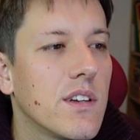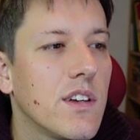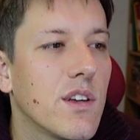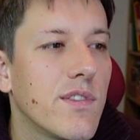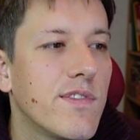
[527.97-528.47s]

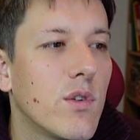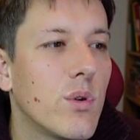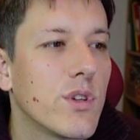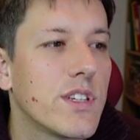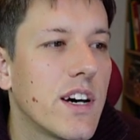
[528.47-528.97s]
you know,
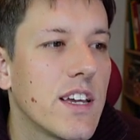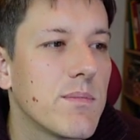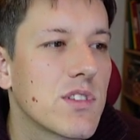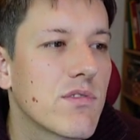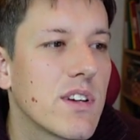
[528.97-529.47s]
4
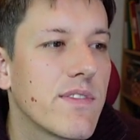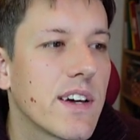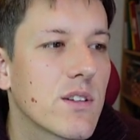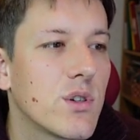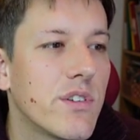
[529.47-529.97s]
times 3
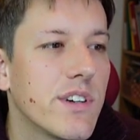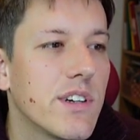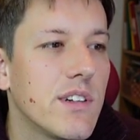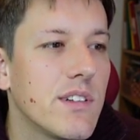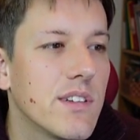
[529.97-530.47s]

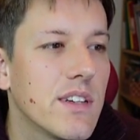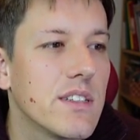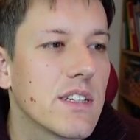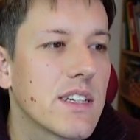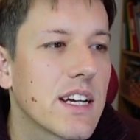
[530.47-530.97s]
factorial is
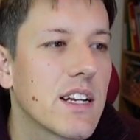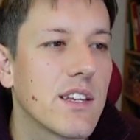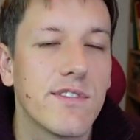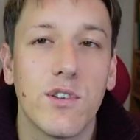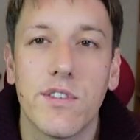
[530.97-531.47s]

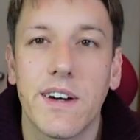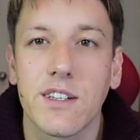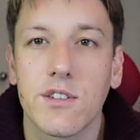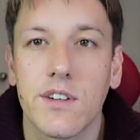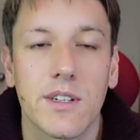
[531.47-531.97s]
exactly 4
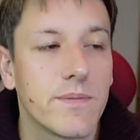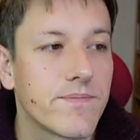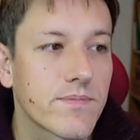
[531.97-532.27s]
factorial.